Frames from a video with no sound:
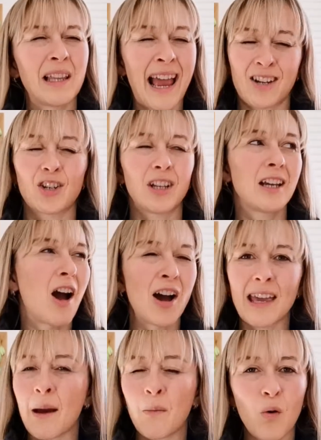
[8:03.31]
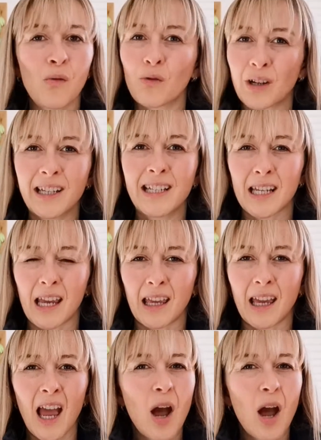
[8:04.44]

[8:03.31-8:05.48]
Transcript: actually, I am overeating.